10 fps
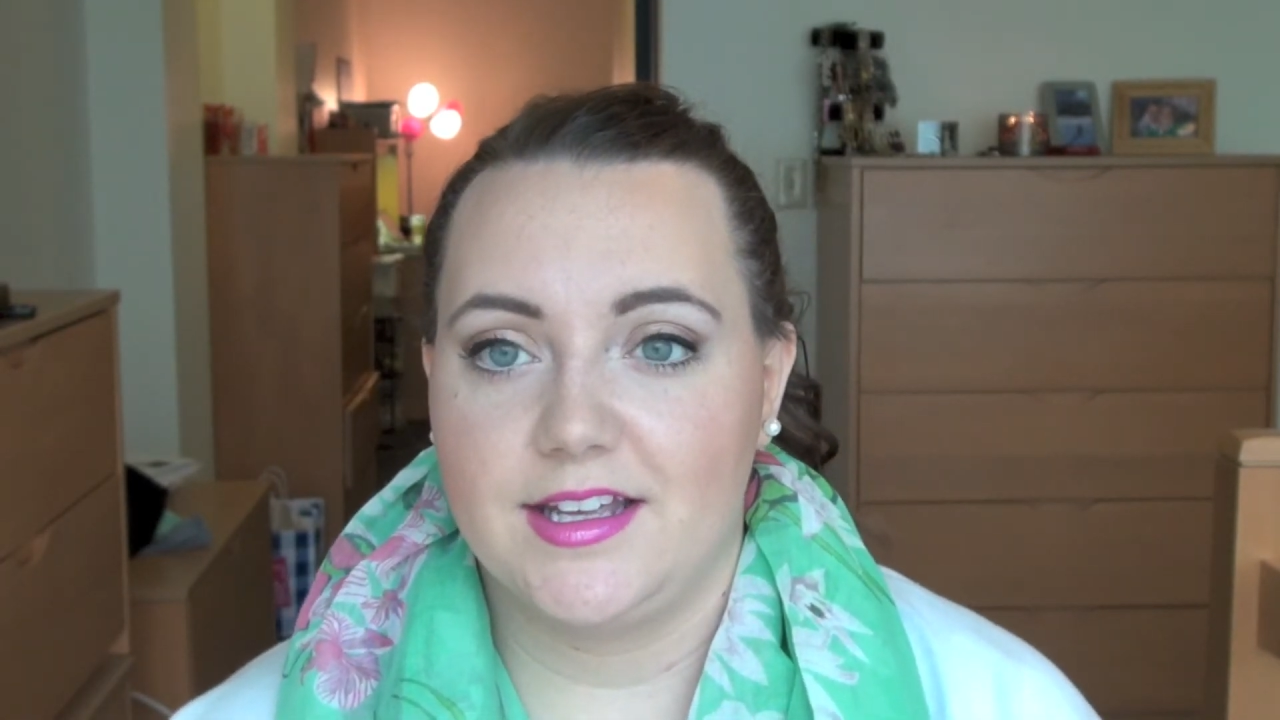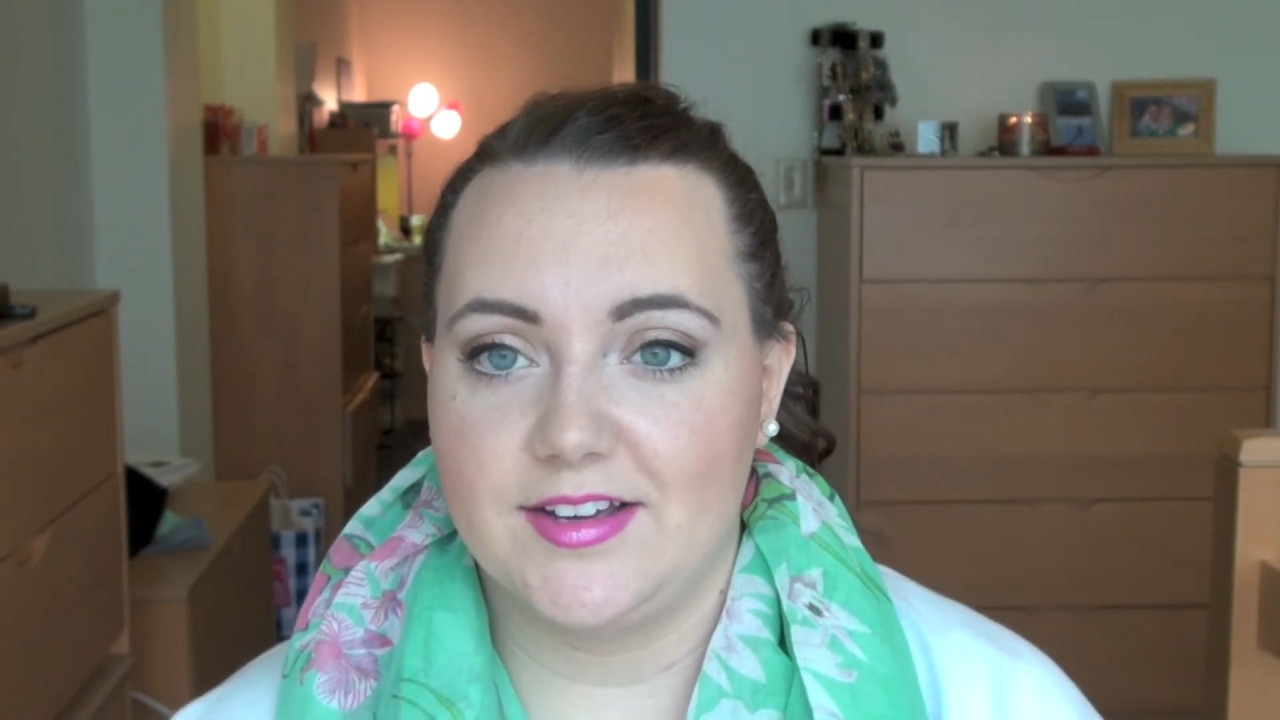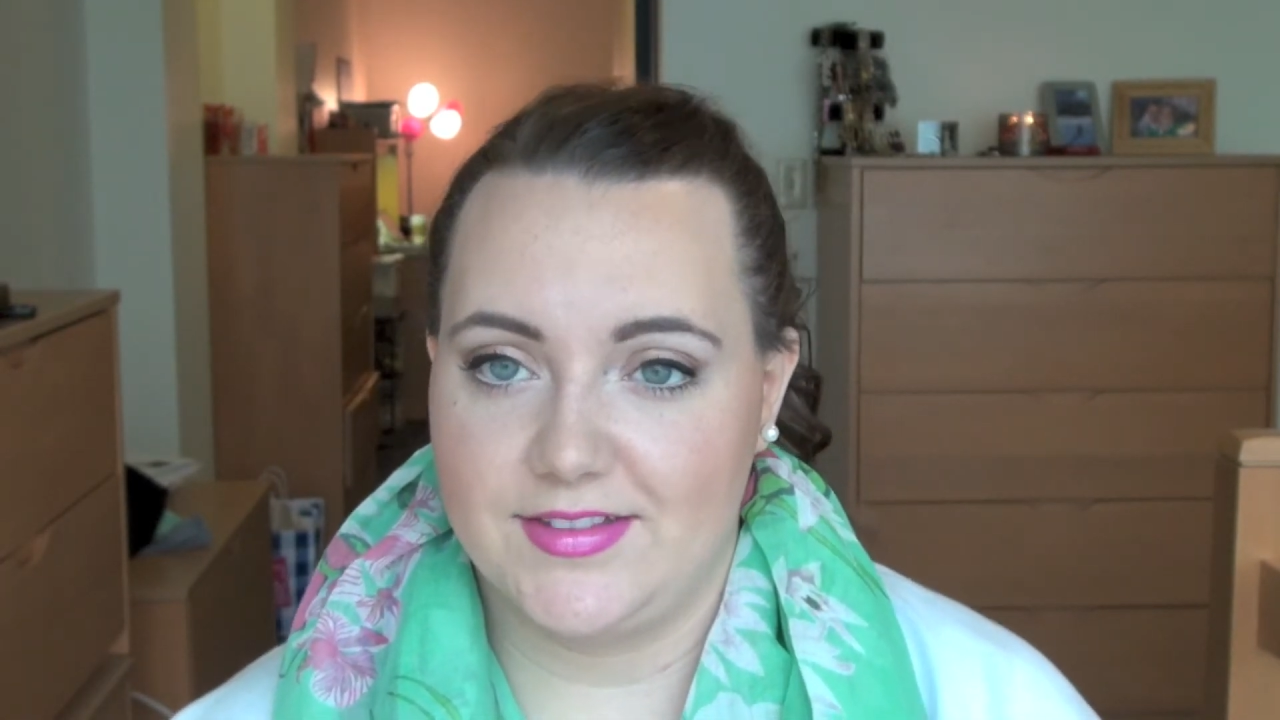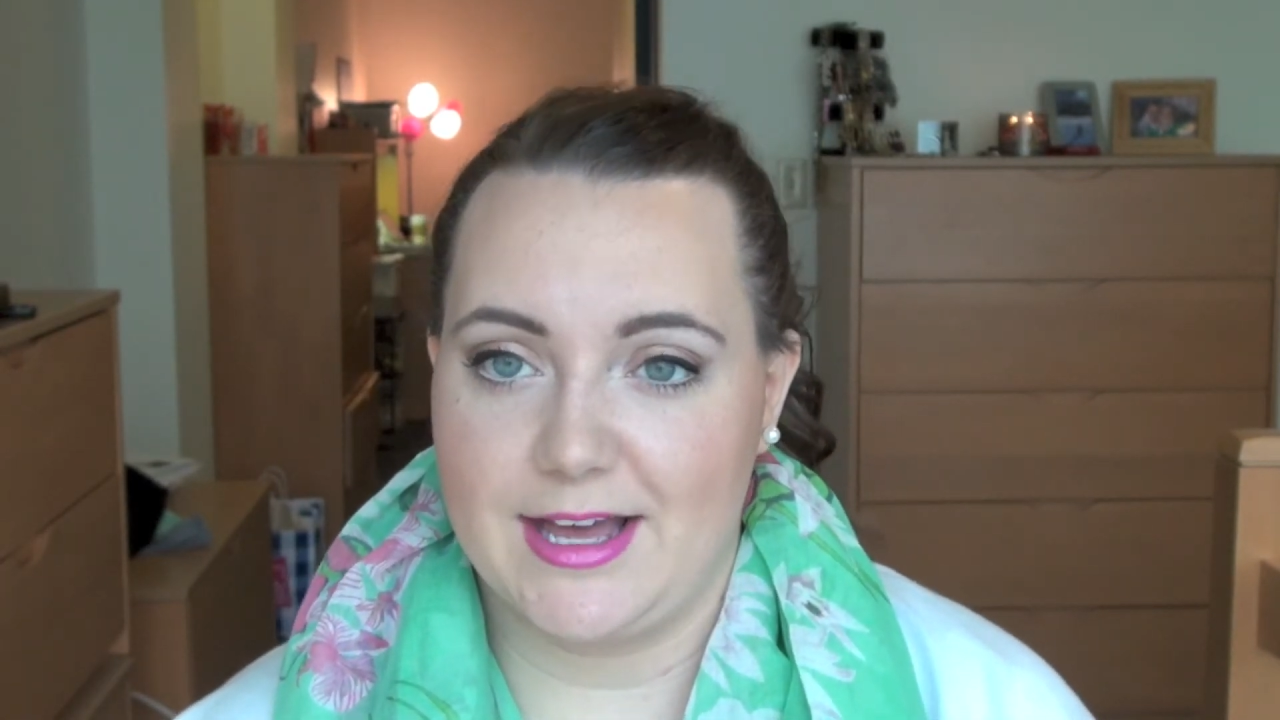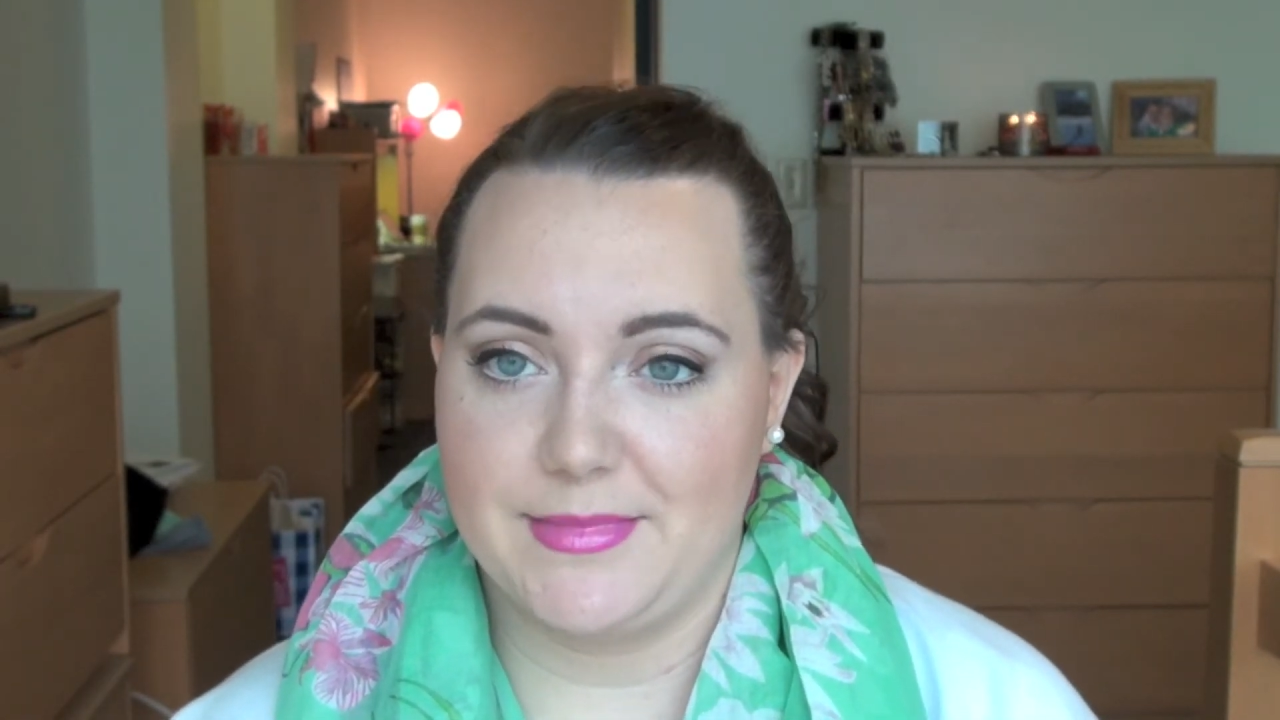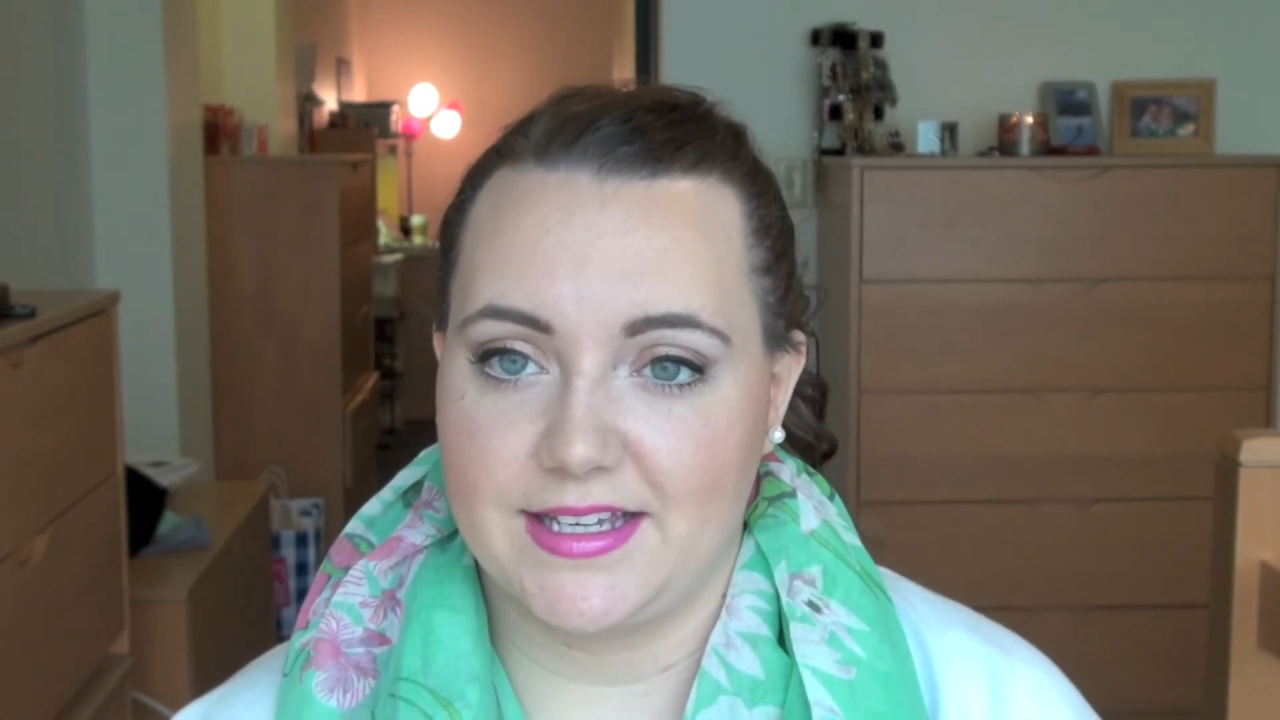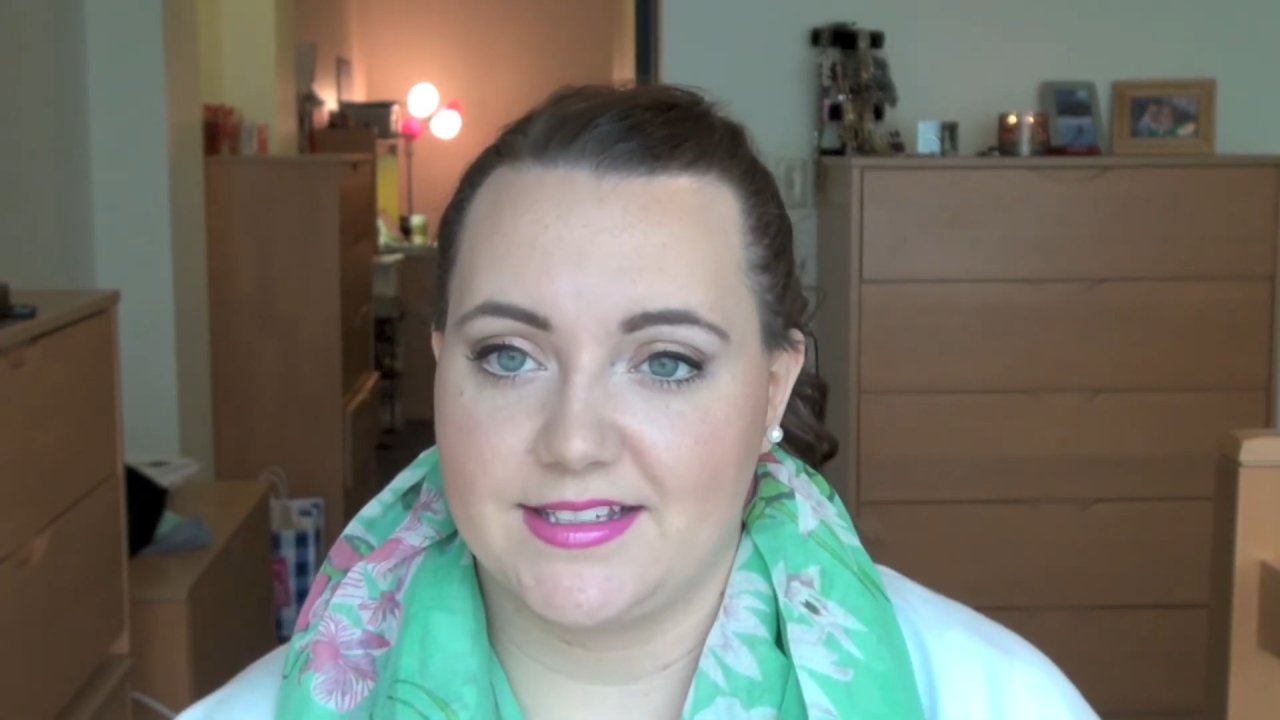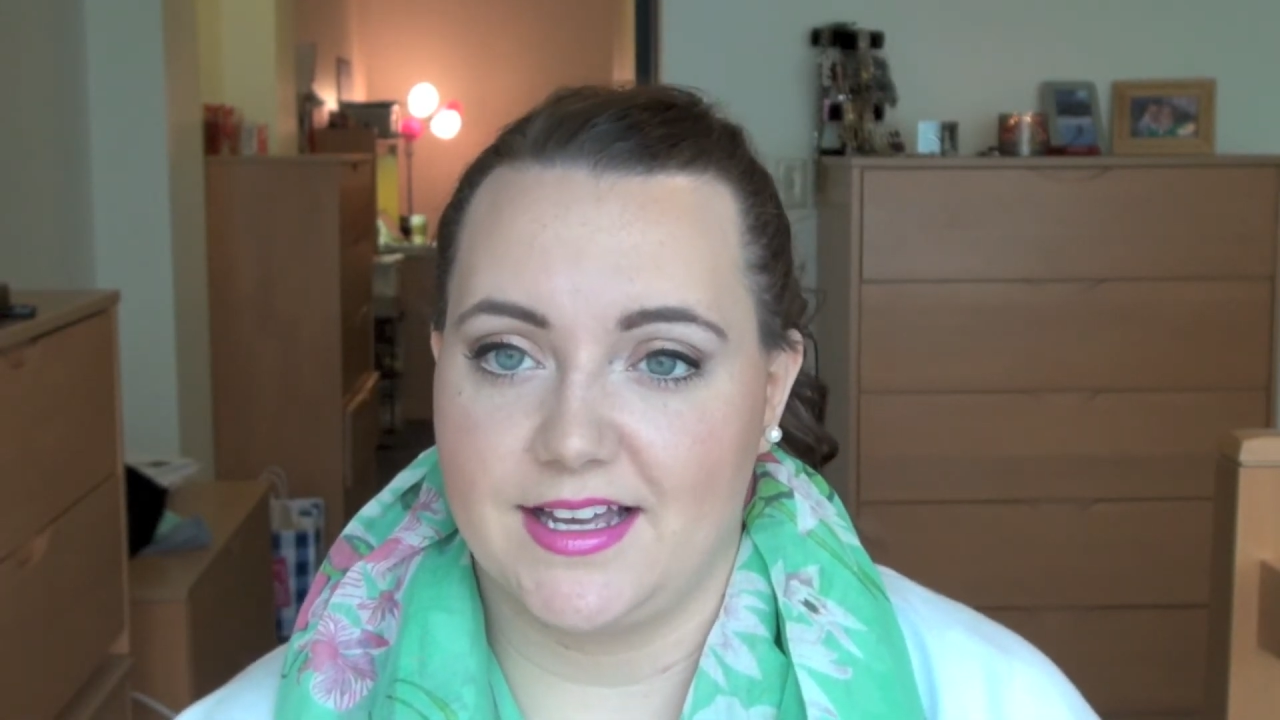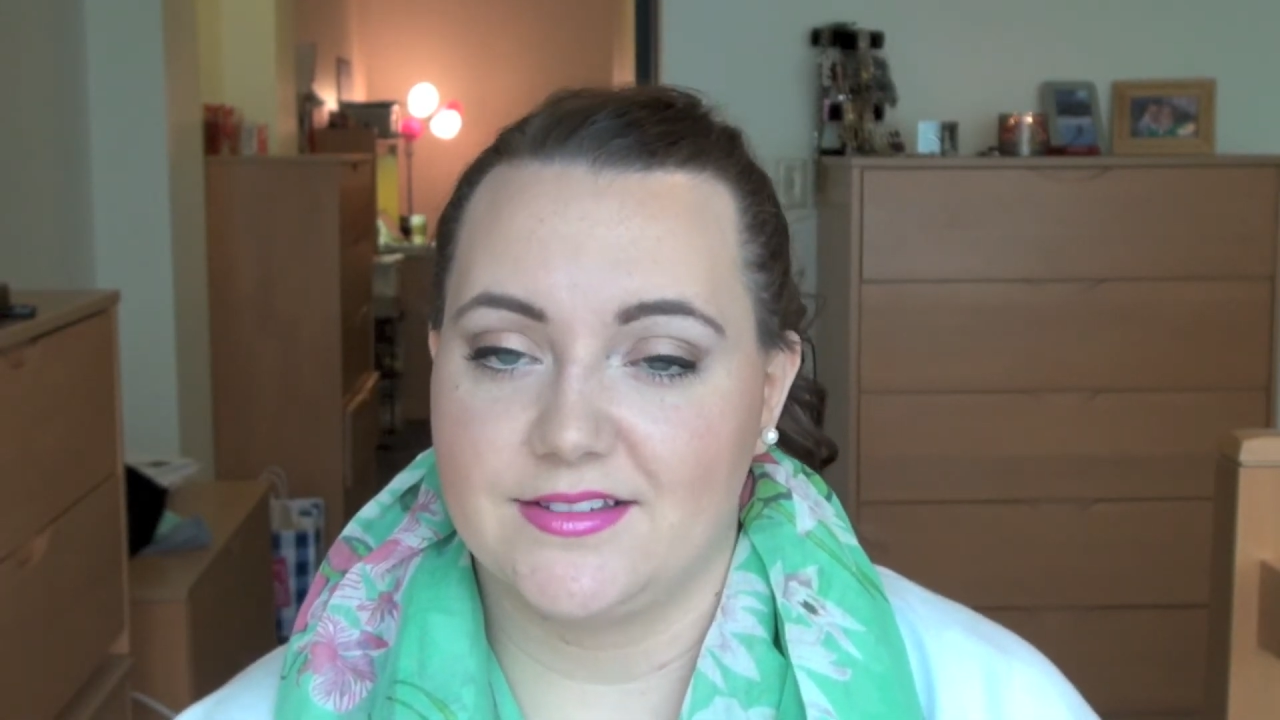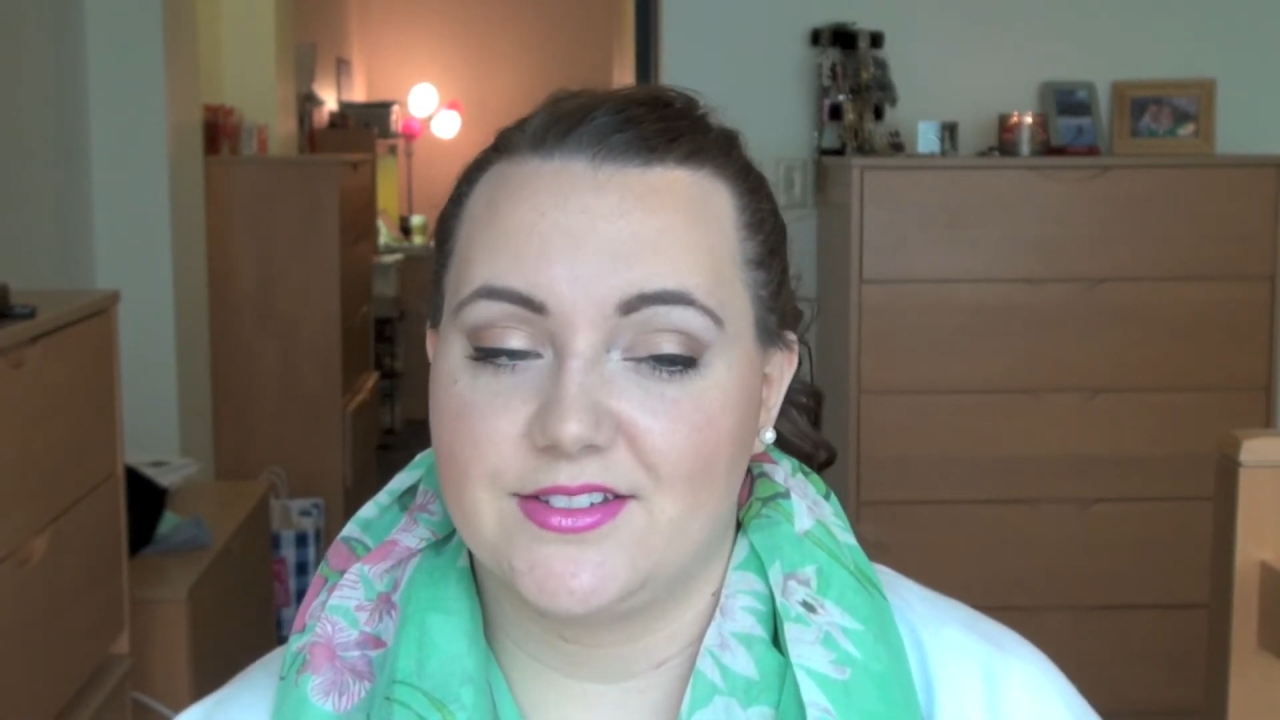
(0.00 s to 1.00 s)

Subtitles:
if that makes sense.